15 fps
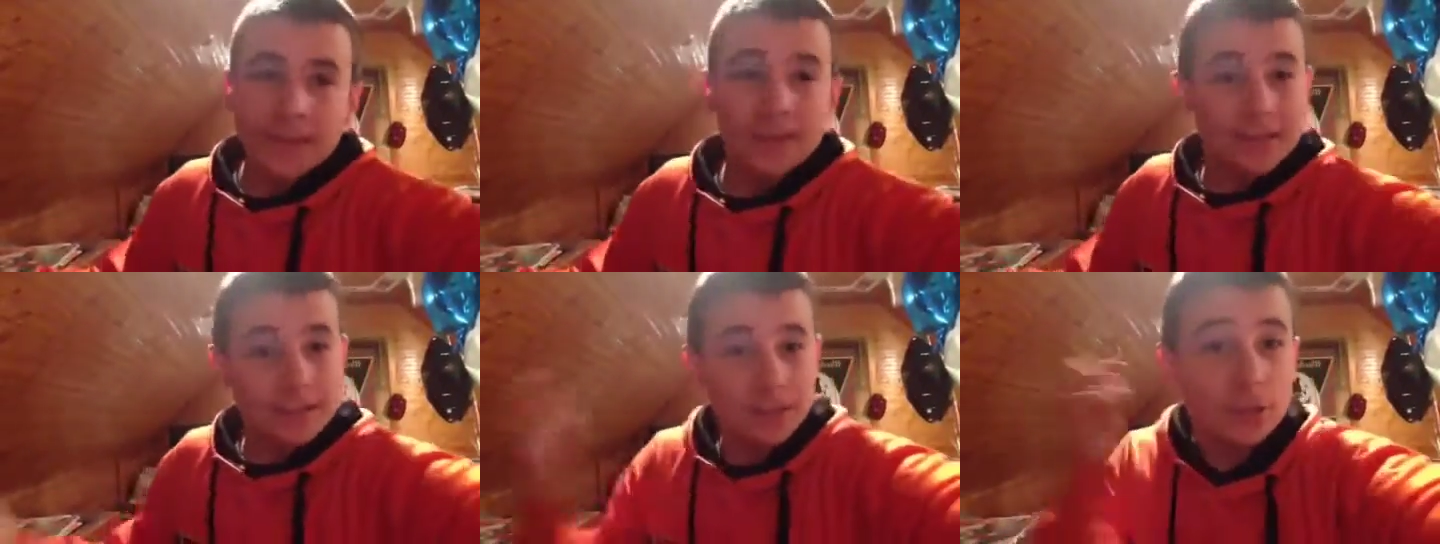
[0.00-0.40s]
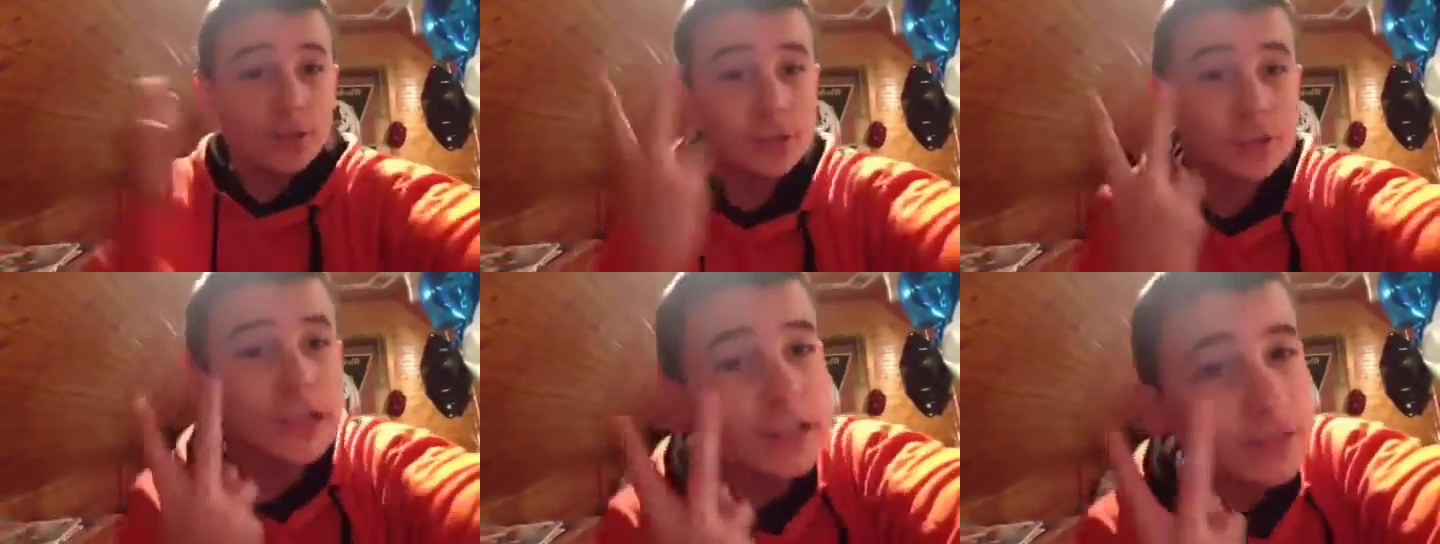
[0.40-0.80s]
He has
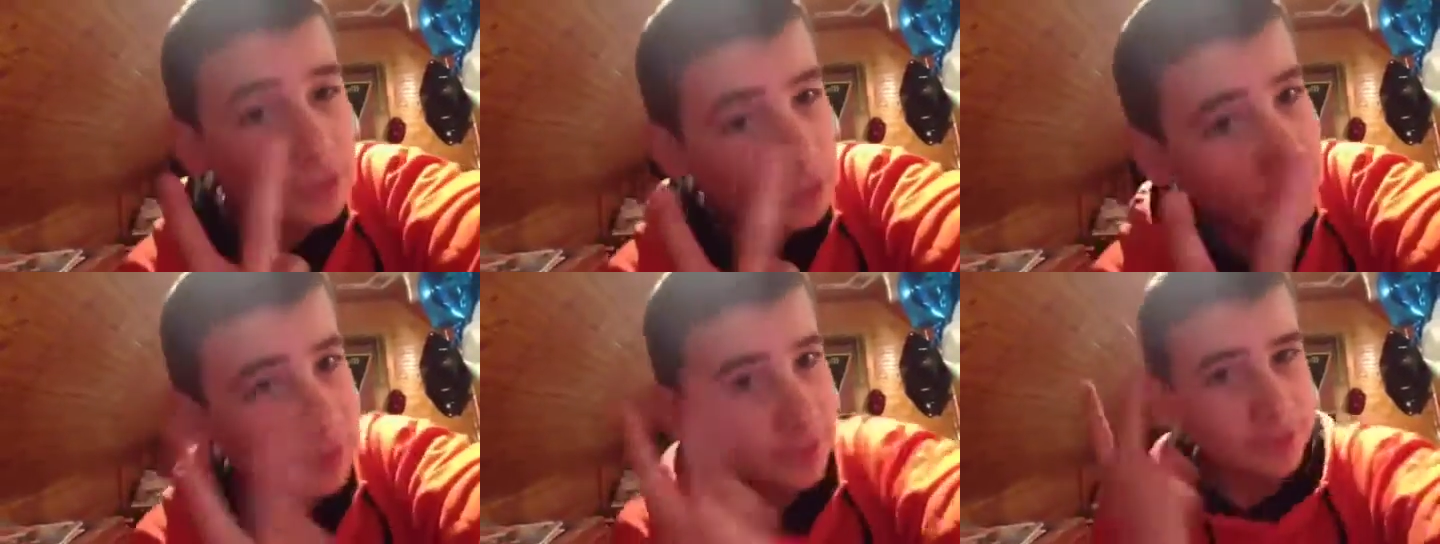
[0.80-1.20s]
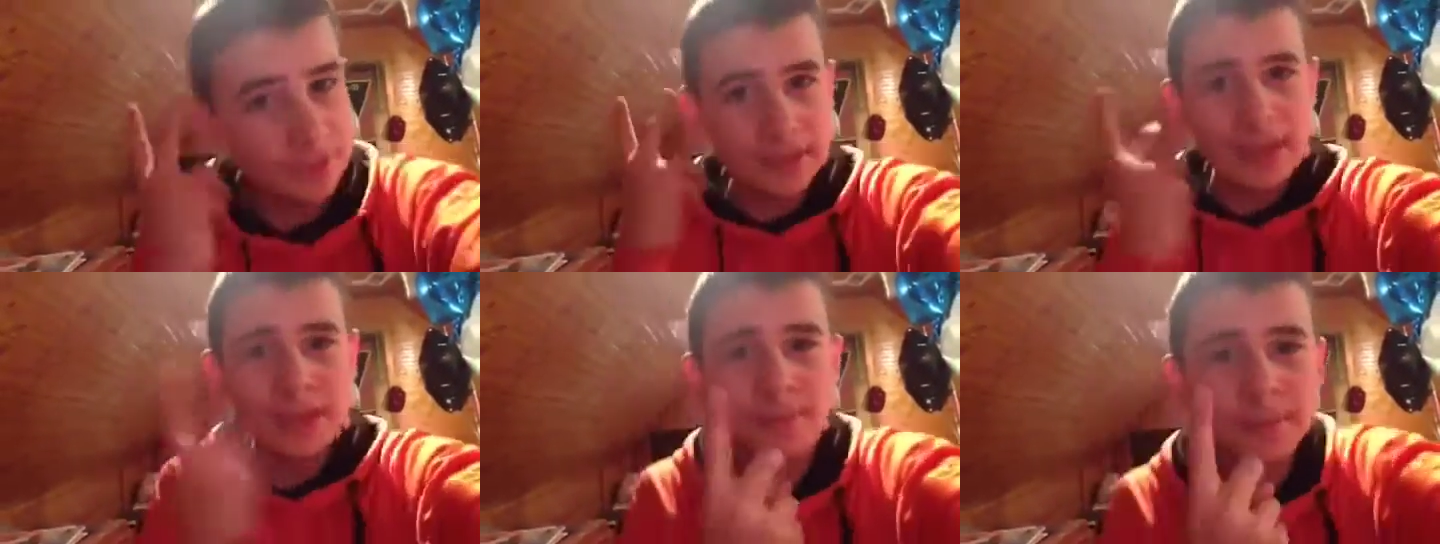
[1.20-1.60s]
two channels,
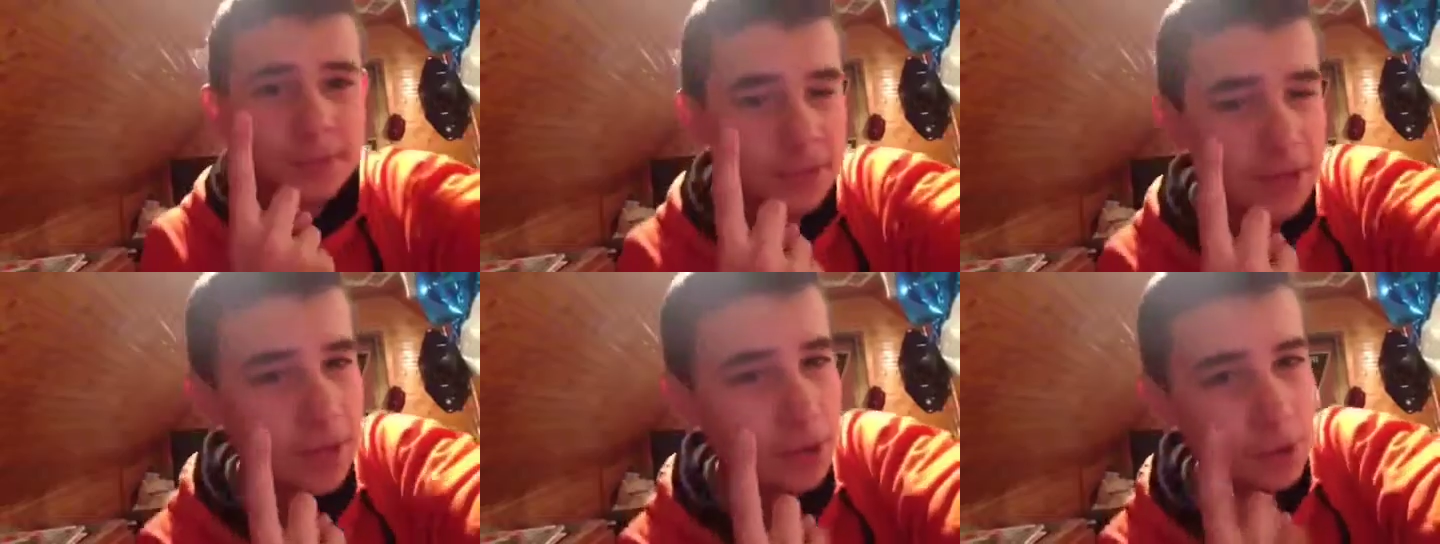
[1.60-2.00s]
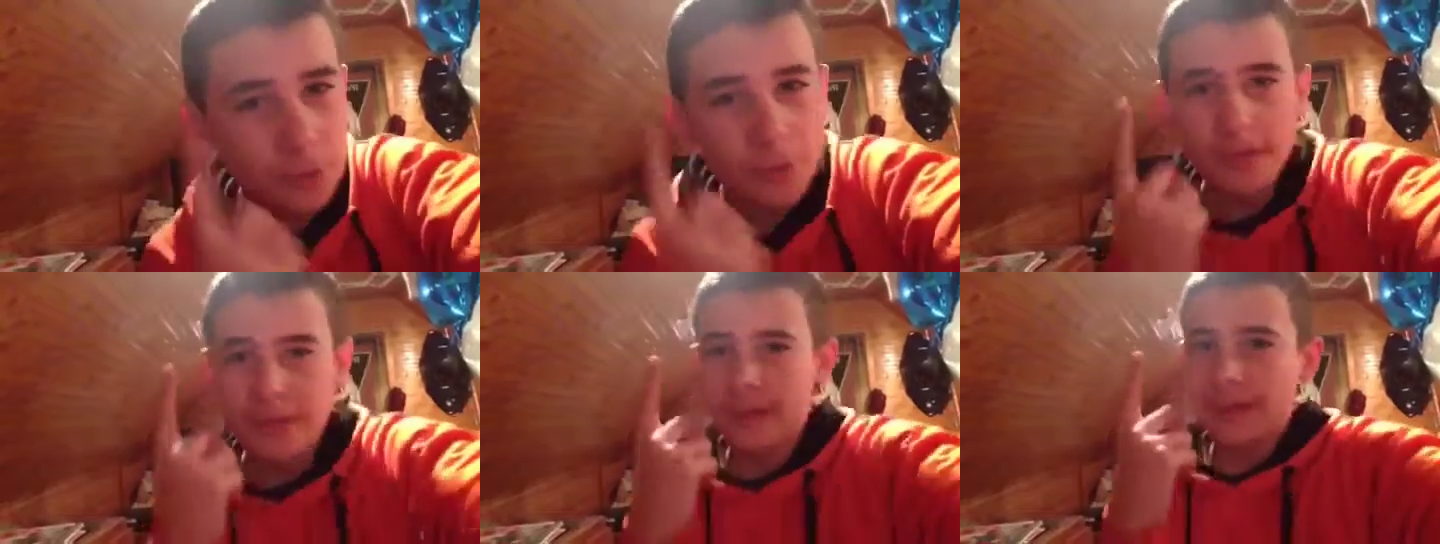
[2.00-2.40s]
gaming
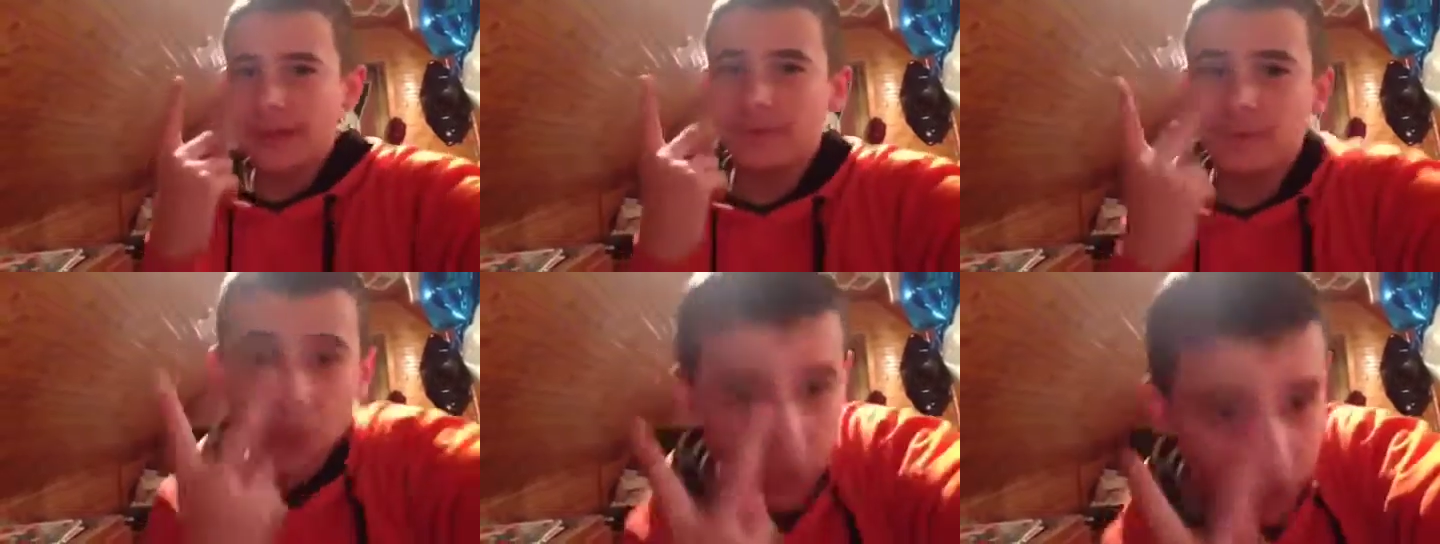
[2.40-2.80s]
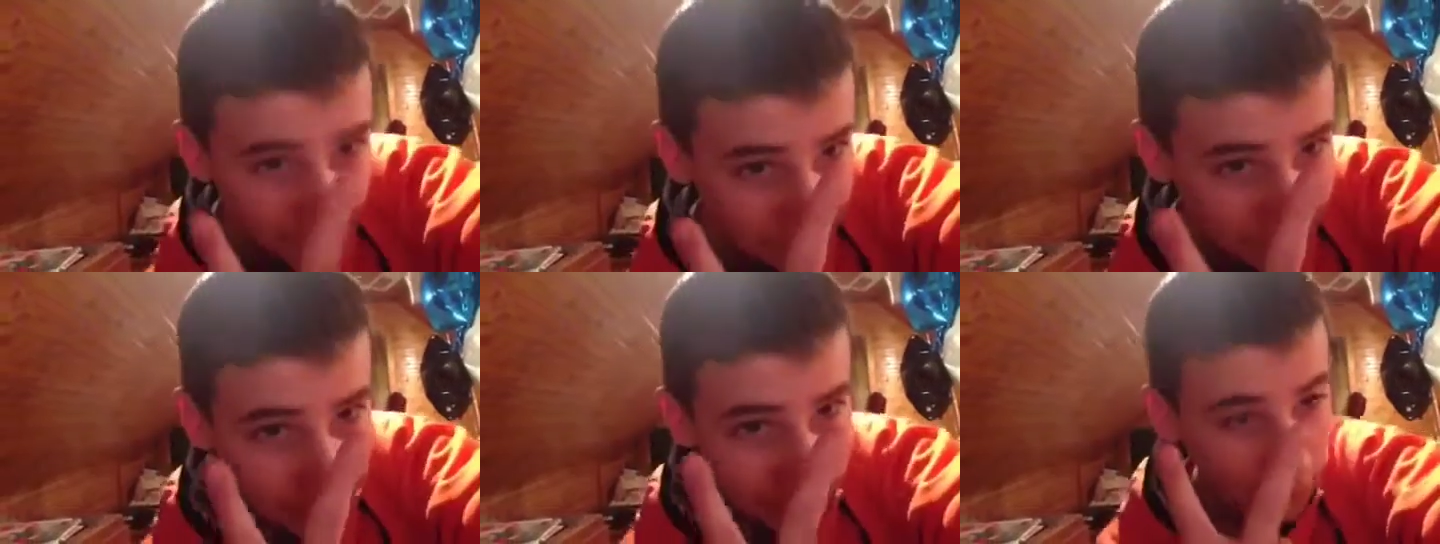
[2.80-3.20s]
channel and a
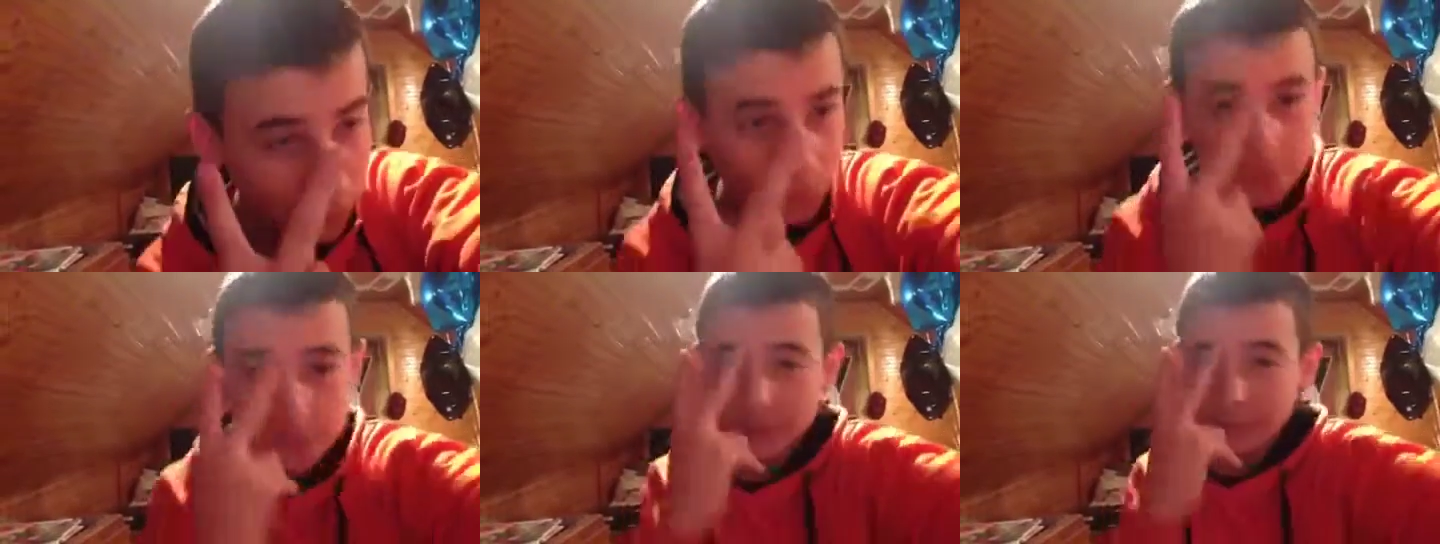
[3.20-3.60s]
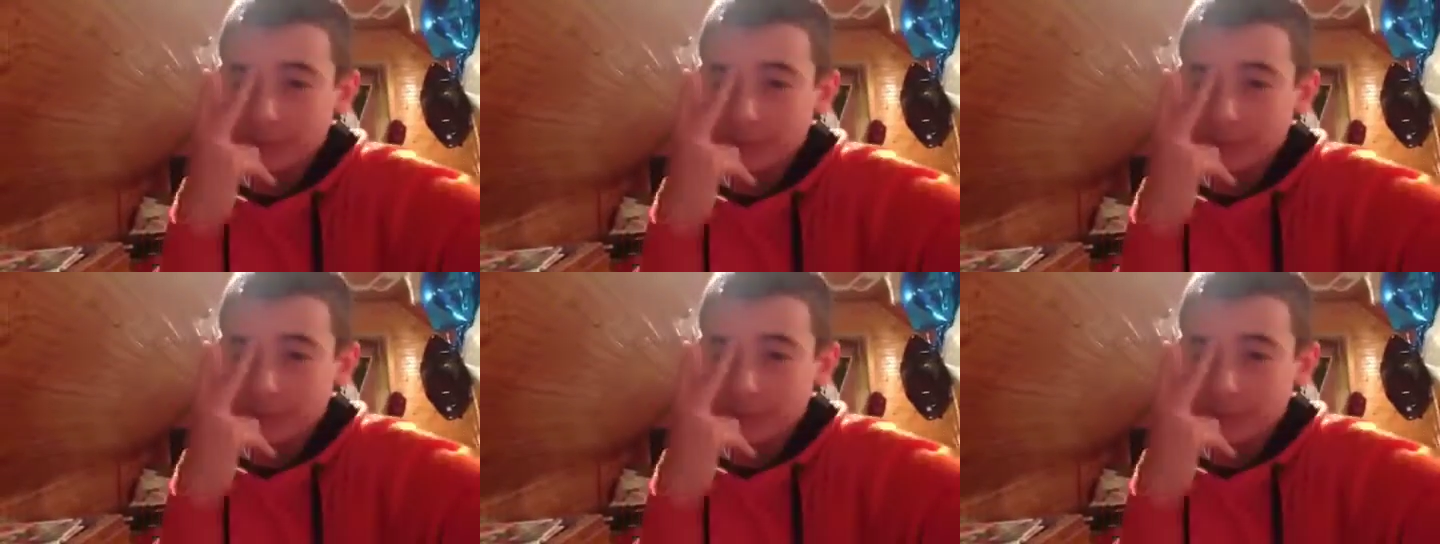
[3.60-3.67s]
vlogging channel.